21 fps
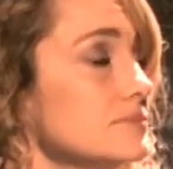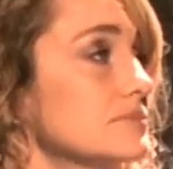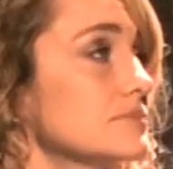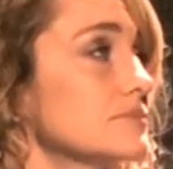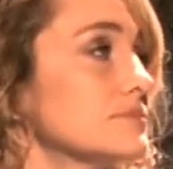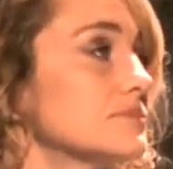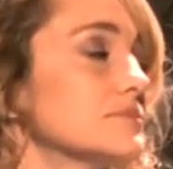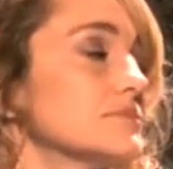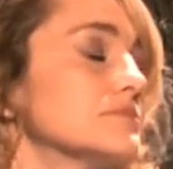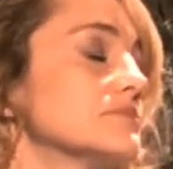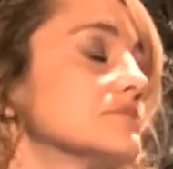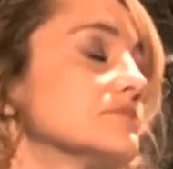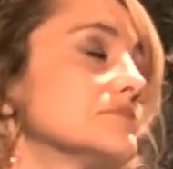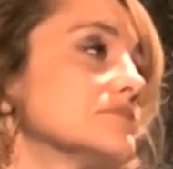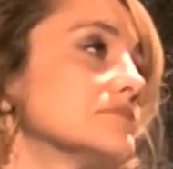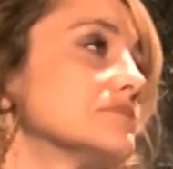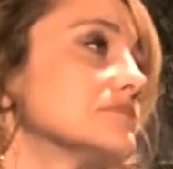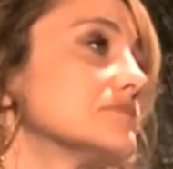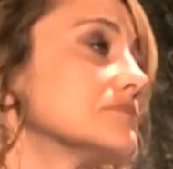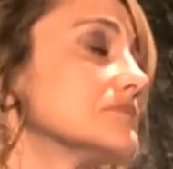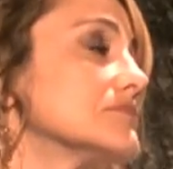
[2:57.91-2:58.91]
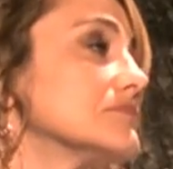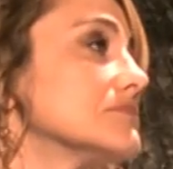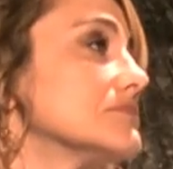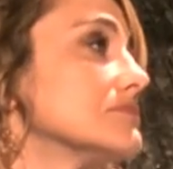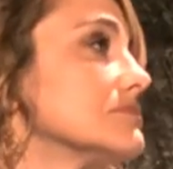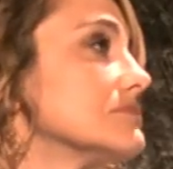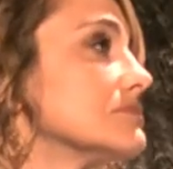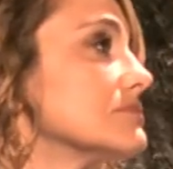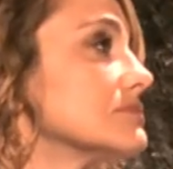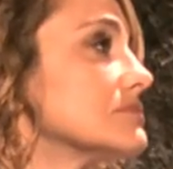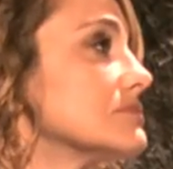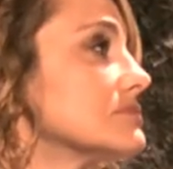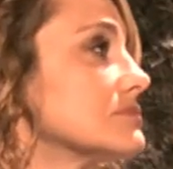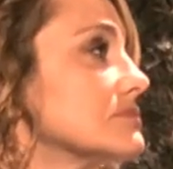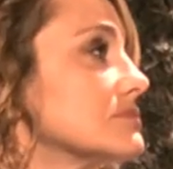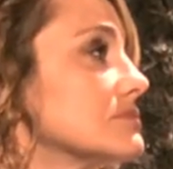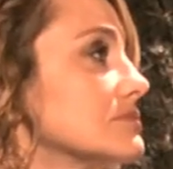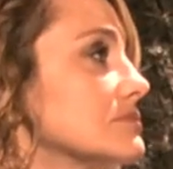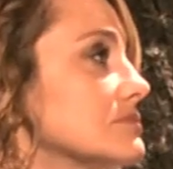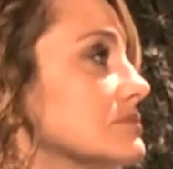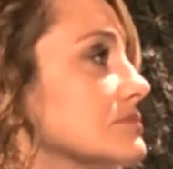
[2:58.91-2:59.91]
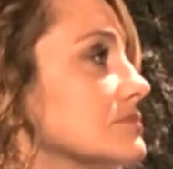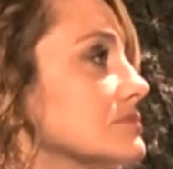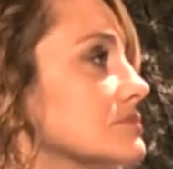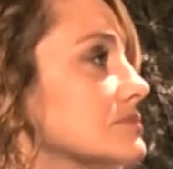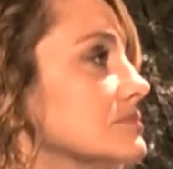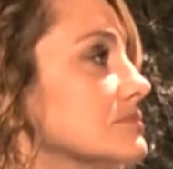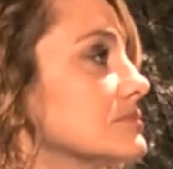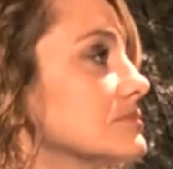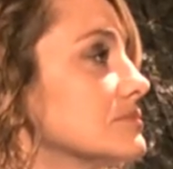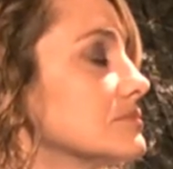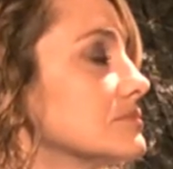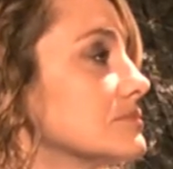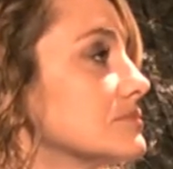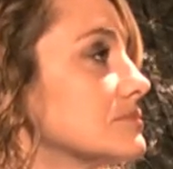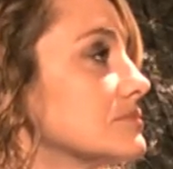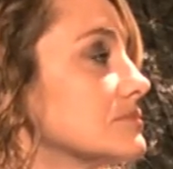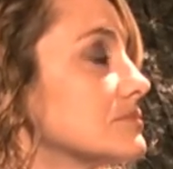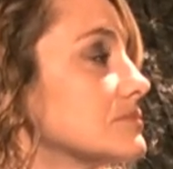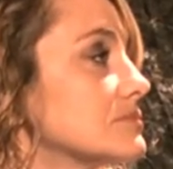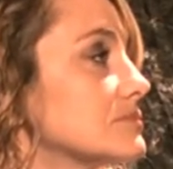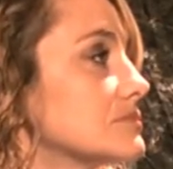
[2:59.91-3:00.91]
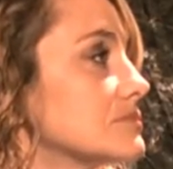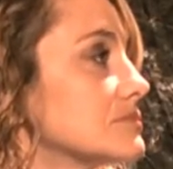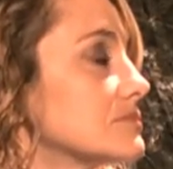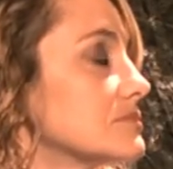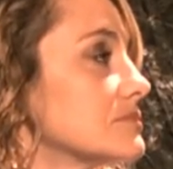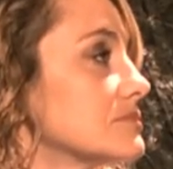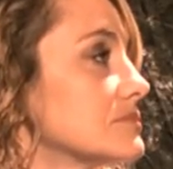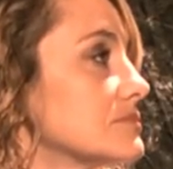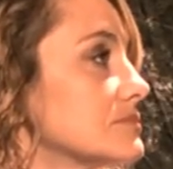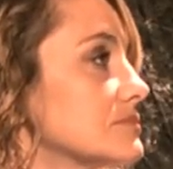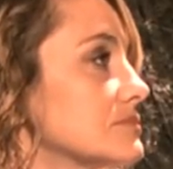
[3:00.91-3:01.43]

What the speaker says: (silent)